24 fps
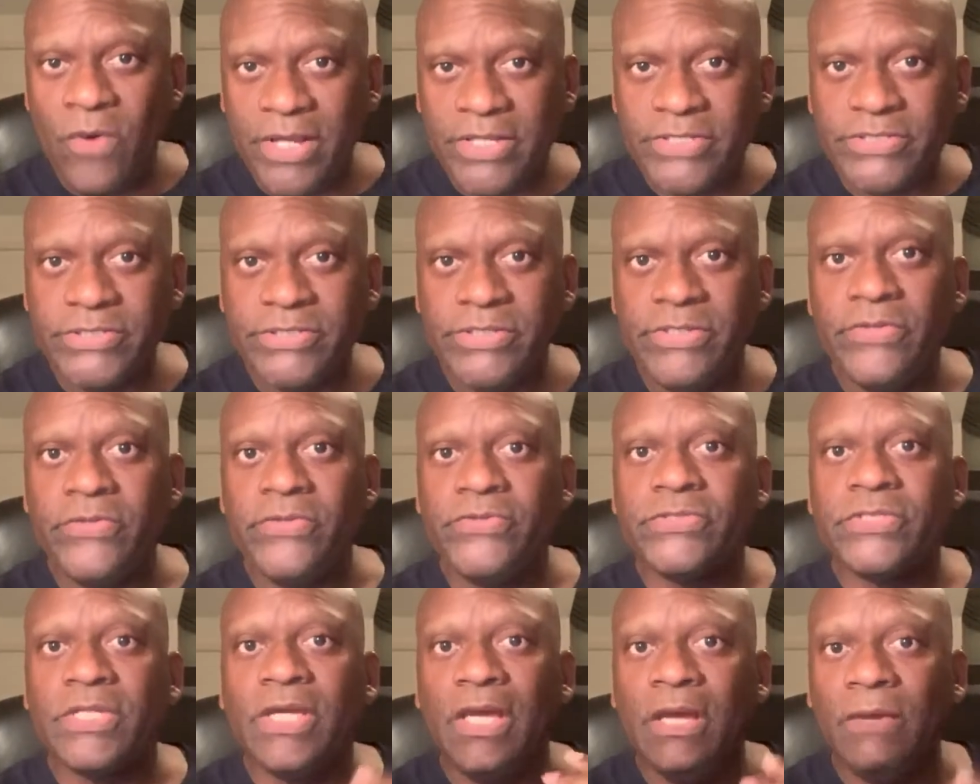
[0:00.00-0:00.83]

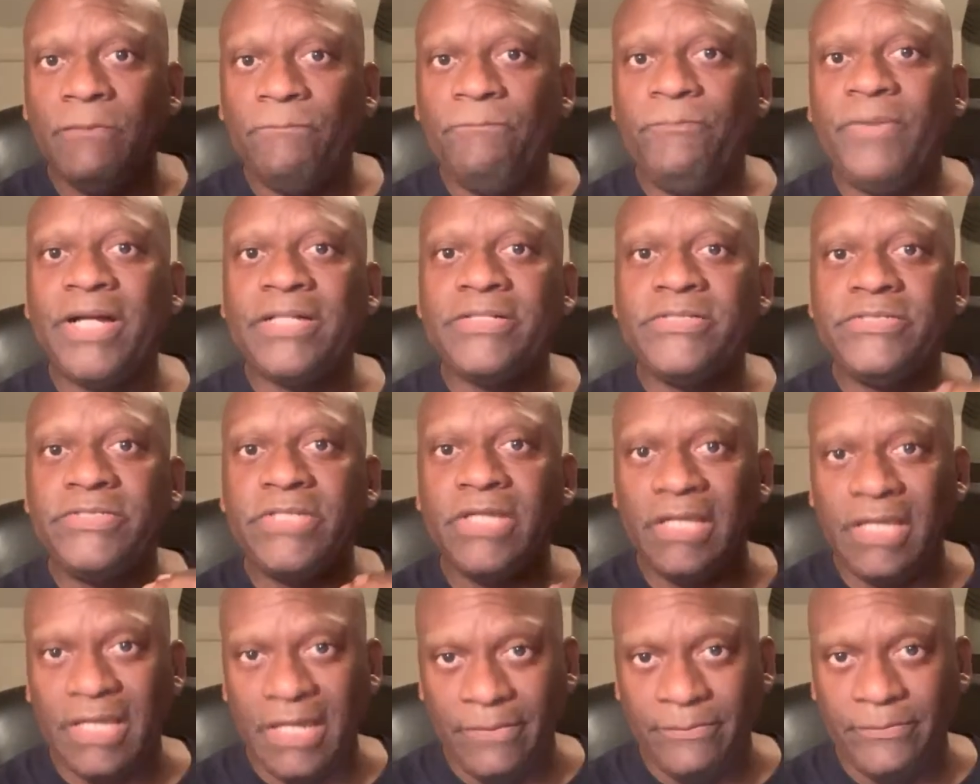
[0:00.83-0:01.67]
excuse but
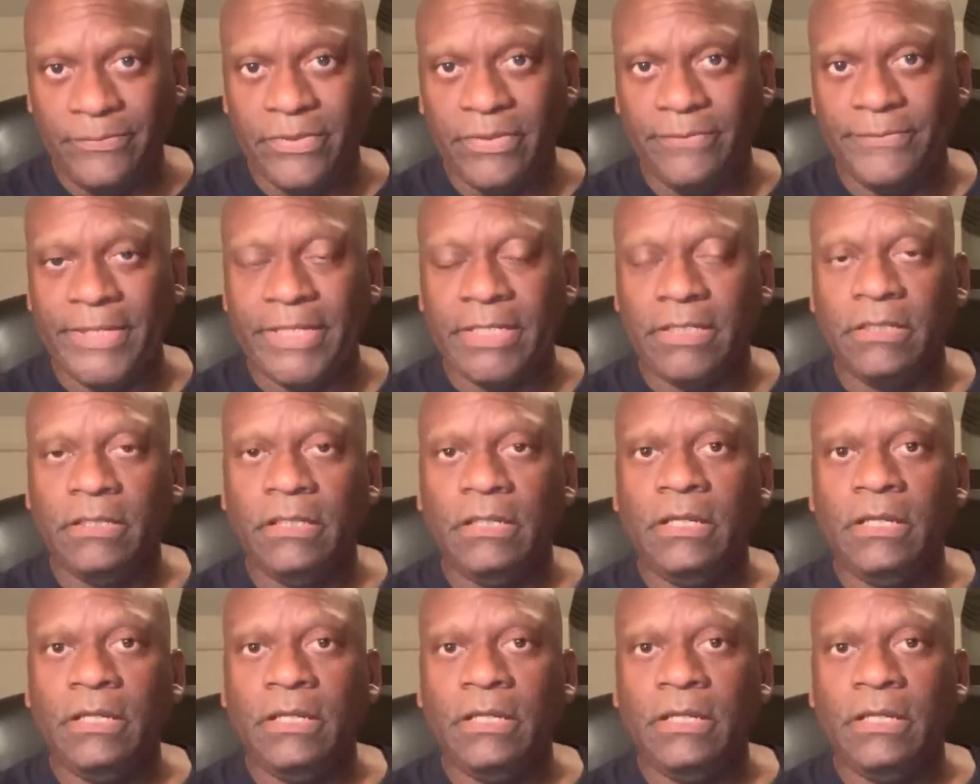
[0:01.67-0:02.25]
to implement.